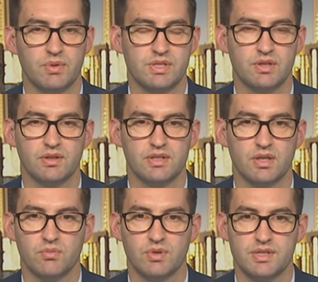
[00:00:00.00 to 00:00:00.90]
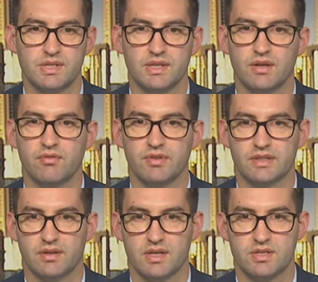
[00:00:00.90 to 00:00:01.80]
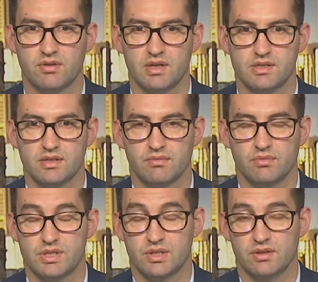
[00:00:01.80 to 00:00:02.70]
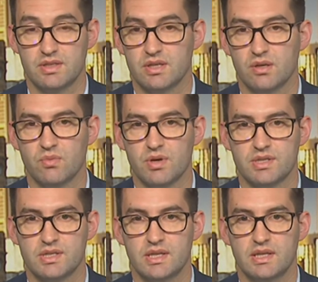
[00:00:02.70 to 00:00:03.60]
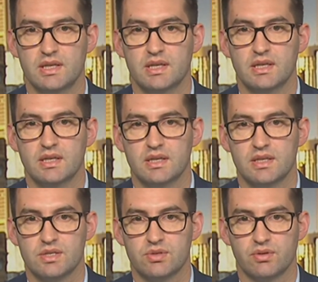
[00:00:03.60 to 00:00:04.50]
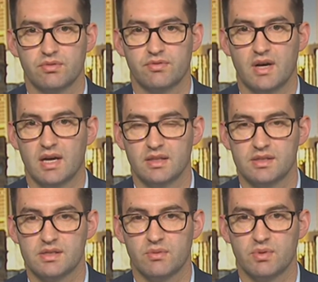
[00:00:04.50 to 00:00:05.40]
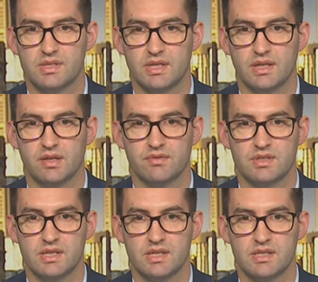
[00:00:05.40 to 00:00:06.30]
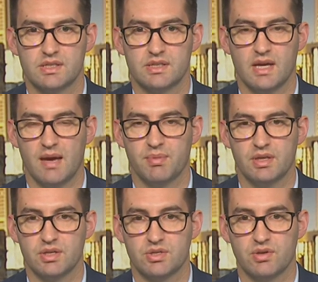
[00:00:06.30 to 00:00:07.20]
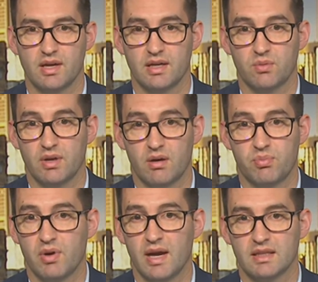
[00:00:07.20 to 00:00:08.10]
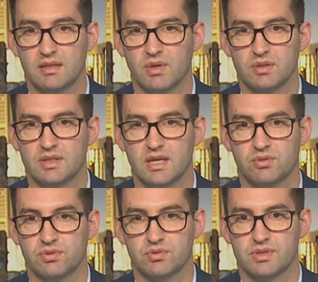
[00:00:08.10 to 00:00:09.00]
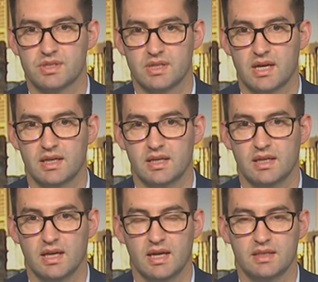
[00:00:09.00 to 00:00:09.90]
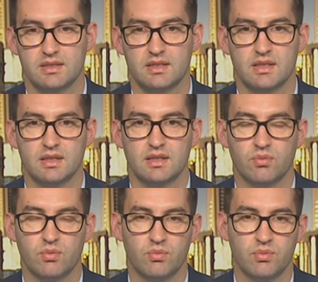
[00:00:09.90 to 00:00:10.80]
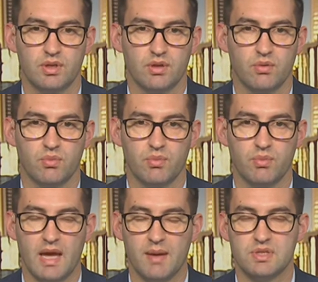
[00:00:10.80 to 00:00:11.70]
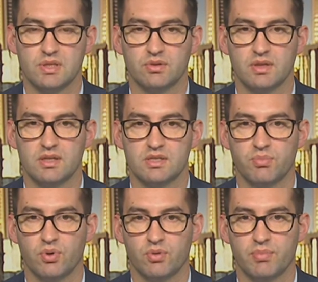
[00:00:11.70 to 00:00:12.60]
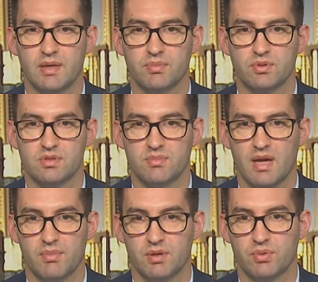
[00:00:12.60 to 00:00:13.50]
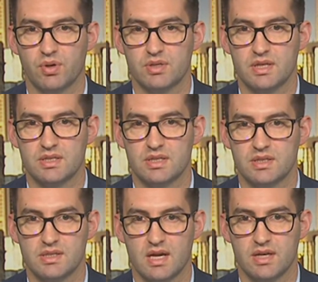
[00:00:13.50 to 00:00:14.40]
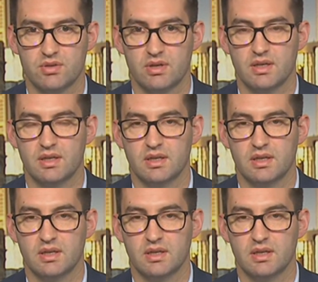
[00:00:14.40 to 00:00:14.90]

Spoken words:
certainly don't want to see conflict on our streets. We certainly don't want to see the sort of violence that we're seeing overseas happen in Australia. We are a proudly multicultural society, and we absolutely support people to be able to protest in this country.